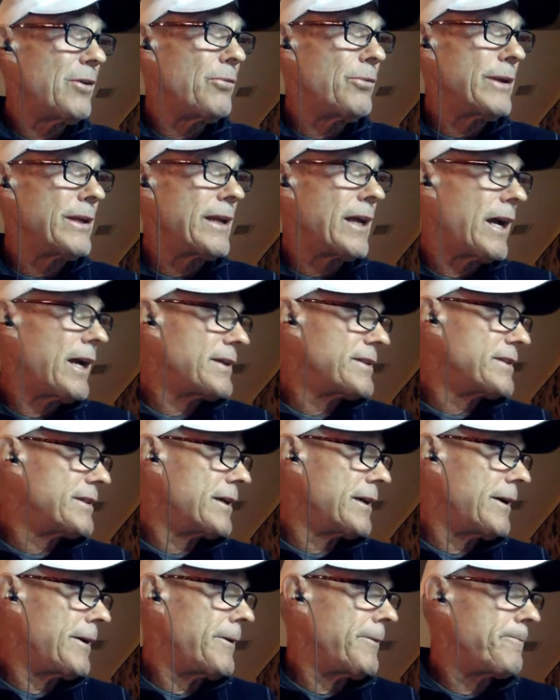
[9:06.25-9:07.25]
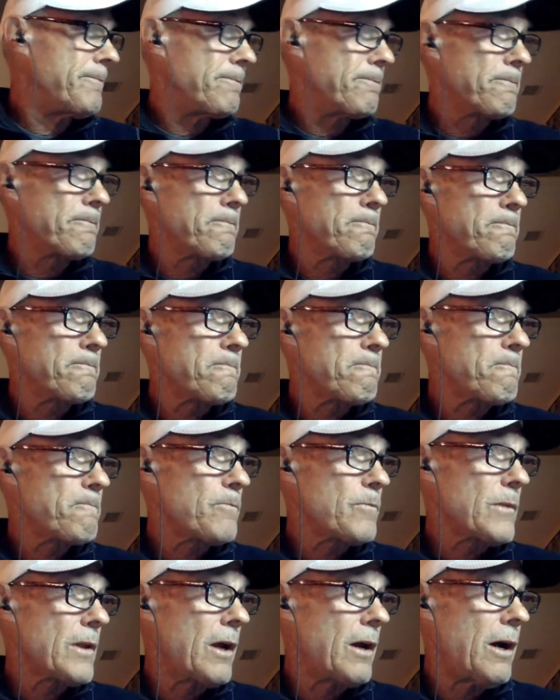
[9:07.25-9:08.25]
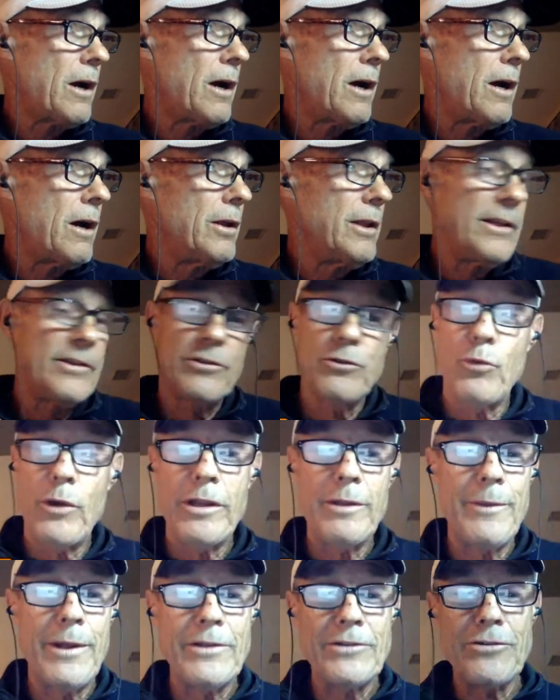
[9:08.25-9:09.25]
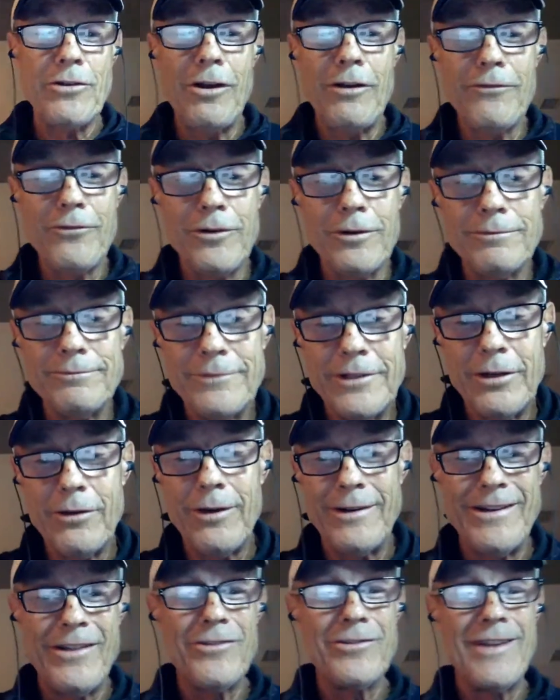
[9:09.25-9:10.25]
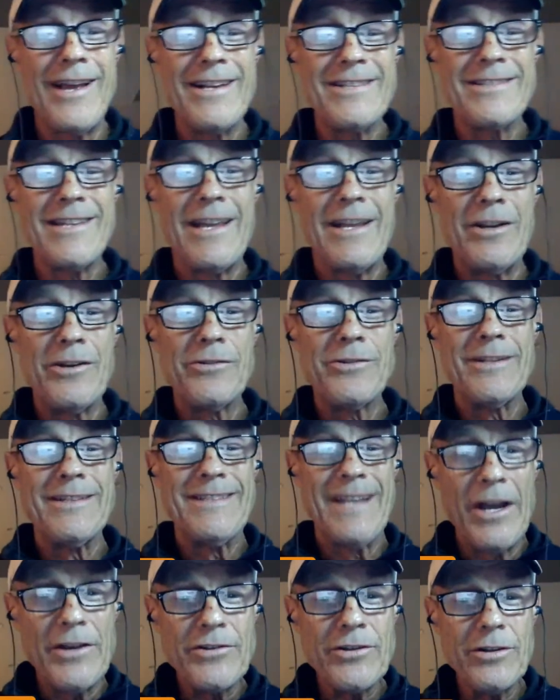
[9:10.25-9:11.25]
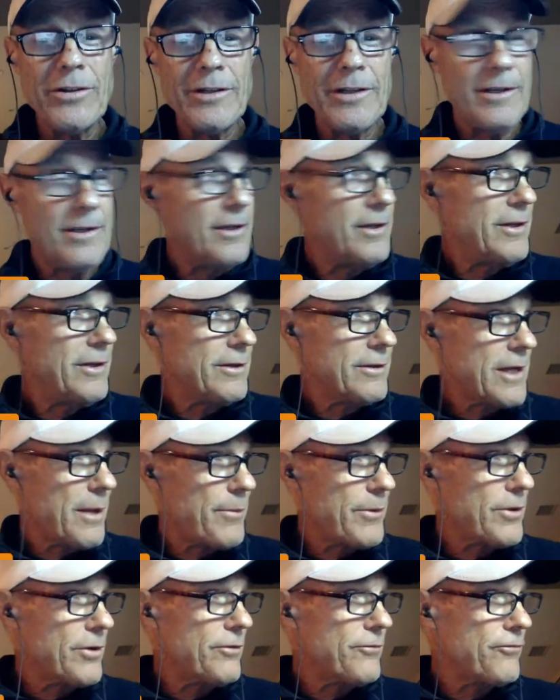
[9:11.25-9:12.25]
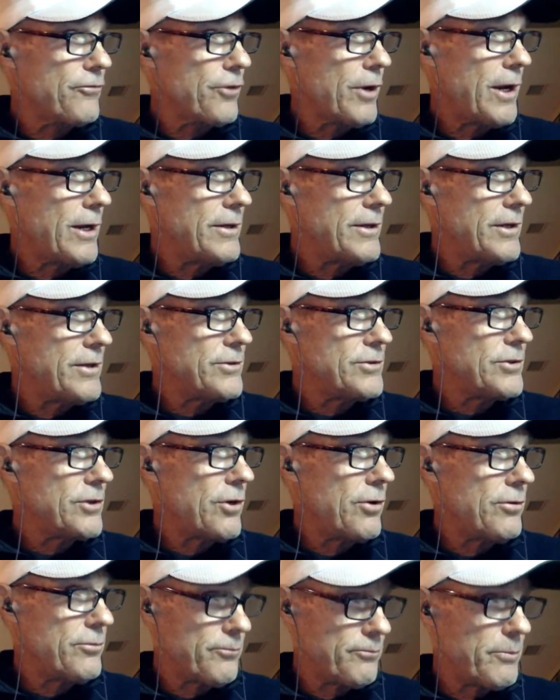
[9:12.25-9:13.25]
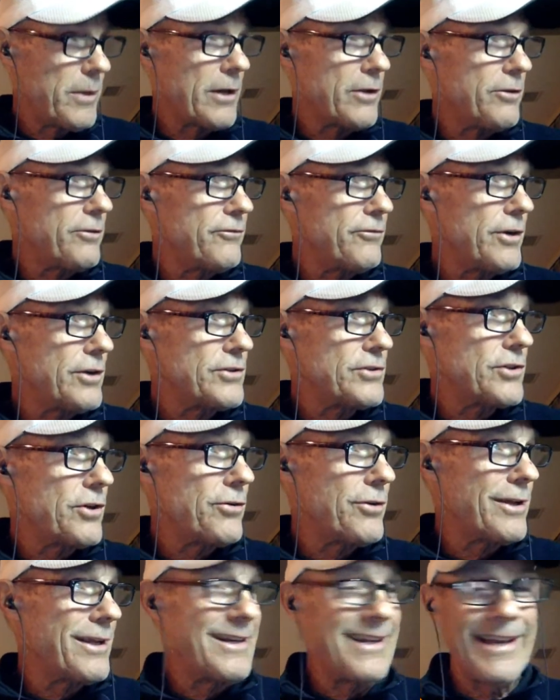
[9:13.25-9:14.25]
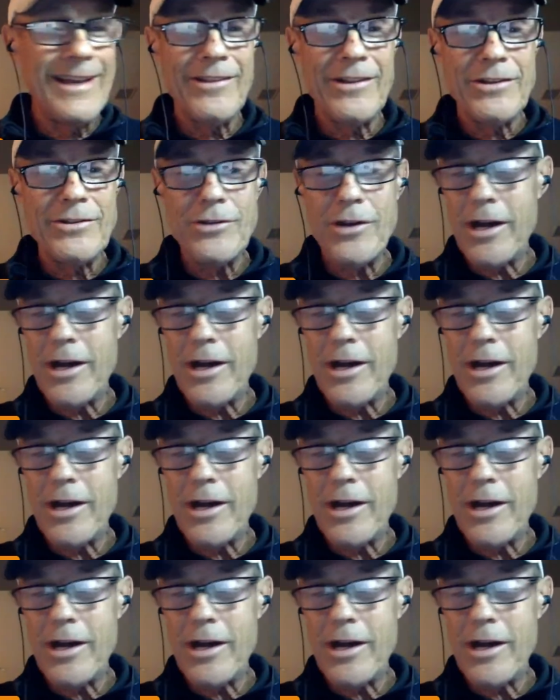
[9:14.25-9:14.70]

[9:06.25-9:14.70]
We got, at least the weatherman's calling for, another nice day here in the desert. Got my good friends Tony and Ellen